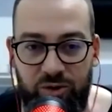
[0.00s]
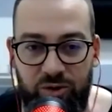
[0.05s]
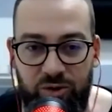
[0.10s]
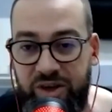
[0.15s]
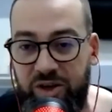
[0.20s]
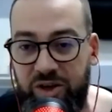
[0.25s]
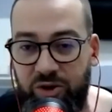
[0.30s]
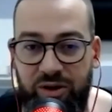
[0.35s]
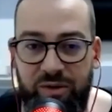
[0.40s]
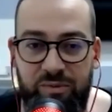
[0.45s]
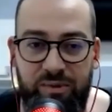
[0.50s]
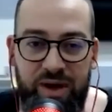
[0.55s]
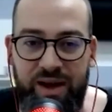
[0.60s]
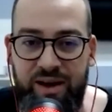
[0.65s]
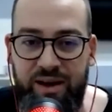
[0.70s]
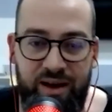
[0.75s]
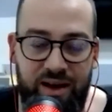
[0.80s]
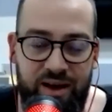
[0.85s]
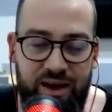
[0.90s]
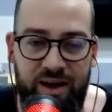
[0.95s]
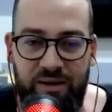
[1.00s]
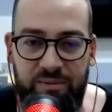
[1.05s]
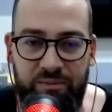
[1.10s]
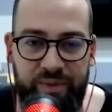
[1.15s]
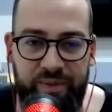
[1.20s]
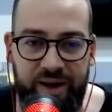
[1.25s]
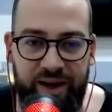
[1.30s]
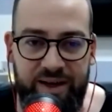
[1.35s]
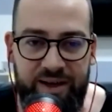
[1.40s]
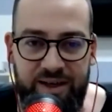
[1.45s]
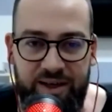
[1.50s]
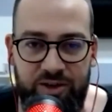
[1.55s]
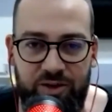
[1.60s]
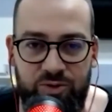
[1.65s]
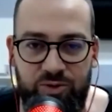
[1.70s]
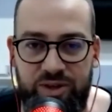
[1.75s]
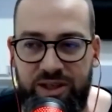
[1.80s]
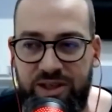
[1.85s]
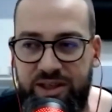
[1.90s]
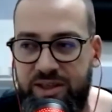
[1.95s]
We don't come back
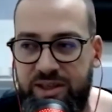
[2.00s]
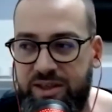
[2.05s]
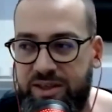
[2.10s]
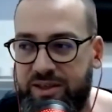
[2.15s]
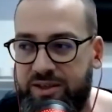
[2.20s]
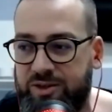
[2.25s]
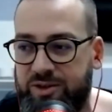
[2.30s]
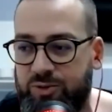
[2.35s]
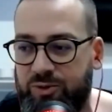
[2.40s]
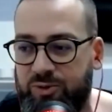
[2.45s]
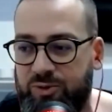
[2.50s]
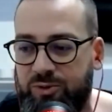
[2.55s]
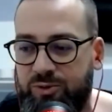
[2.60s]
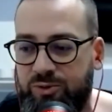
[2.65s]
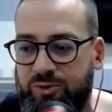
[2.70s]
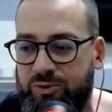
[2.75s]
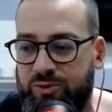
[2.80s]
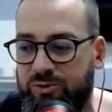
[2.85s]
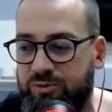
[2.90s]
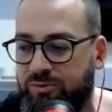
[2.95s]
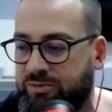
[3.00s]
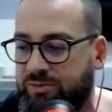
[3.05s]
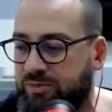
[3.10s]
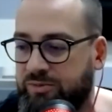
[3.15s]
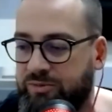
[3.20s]
to the to